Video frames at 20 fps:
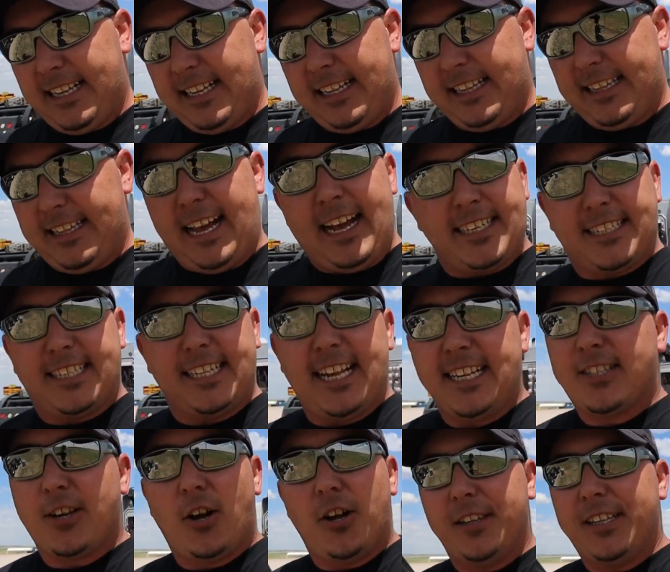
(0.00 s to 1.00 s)

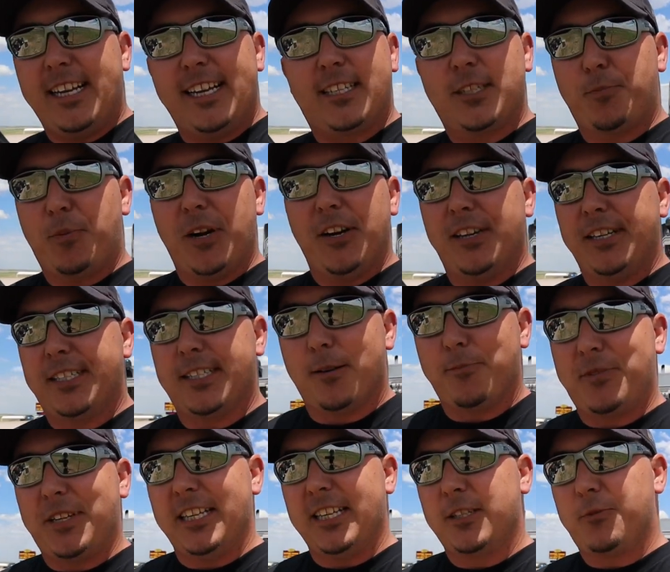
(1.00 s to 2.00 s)
that's all the experience up
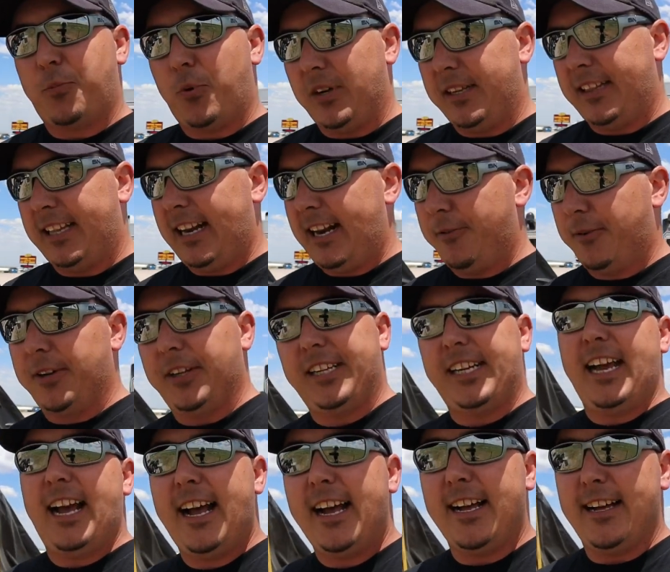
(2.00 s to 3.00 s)
to this point that I really
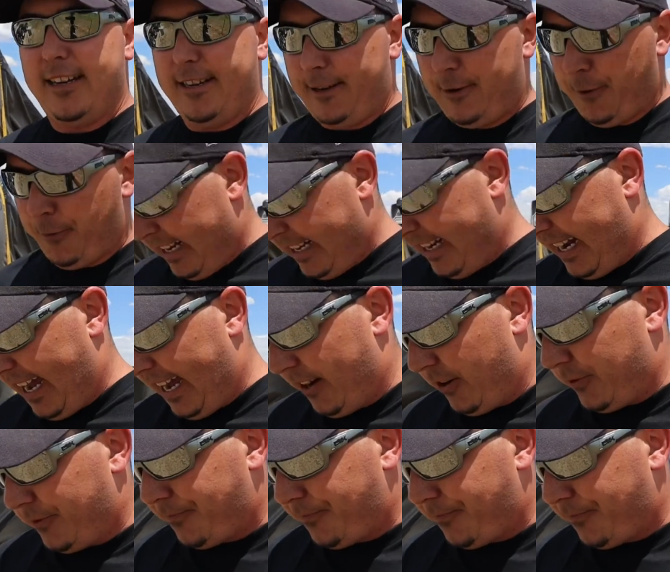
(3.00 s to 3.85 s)
had. Now,